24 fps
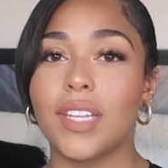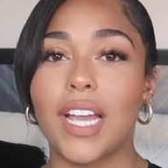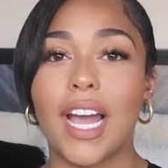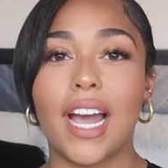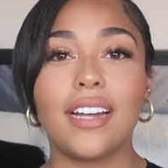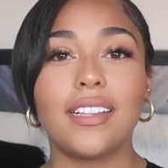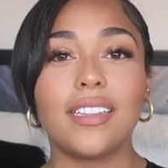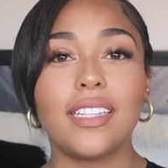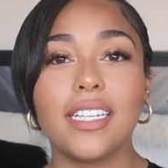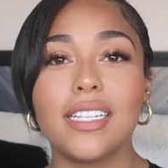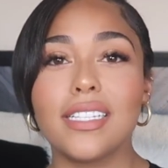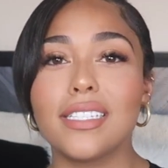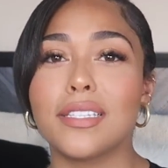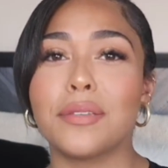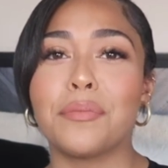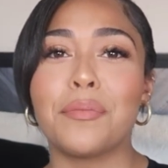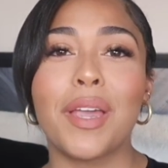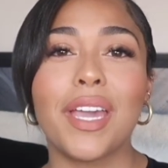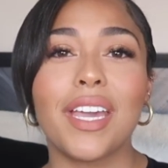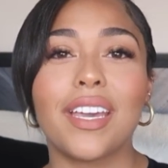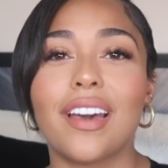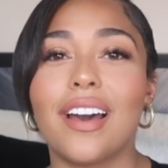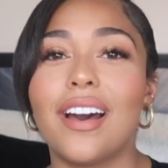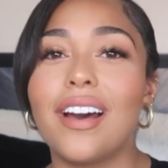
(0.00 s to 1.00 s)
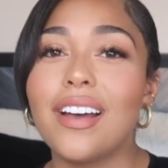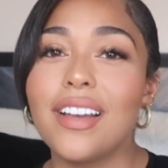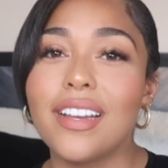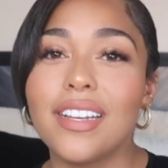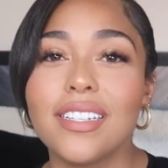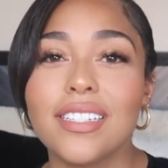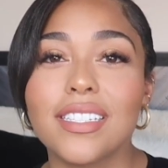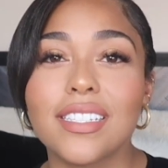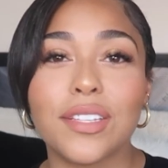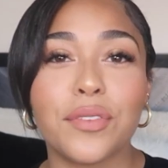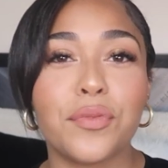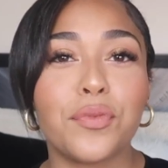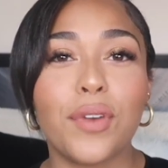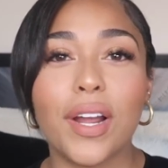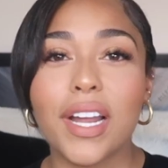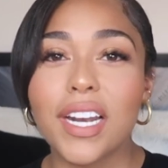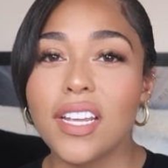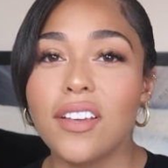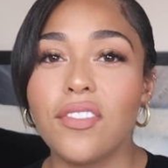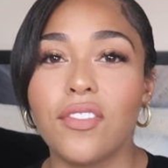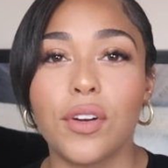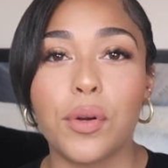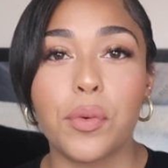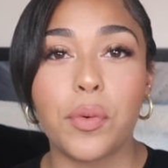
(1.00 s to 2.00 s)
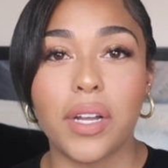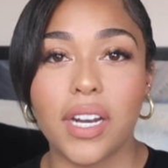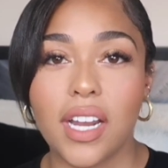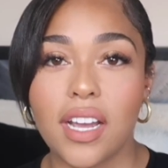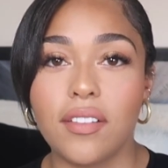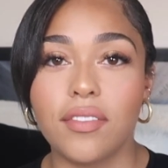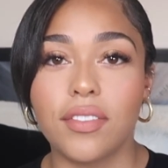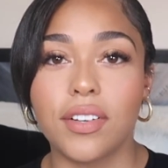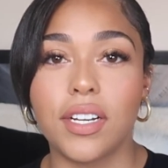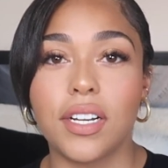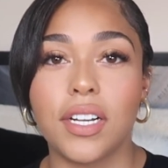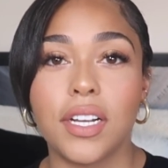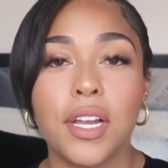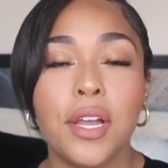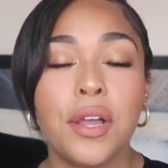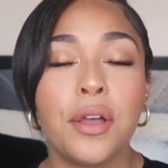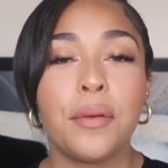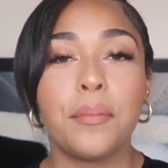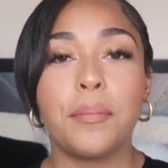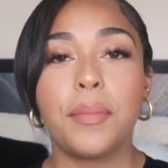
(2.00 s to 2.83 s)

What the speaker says: at least make us ready for whatever.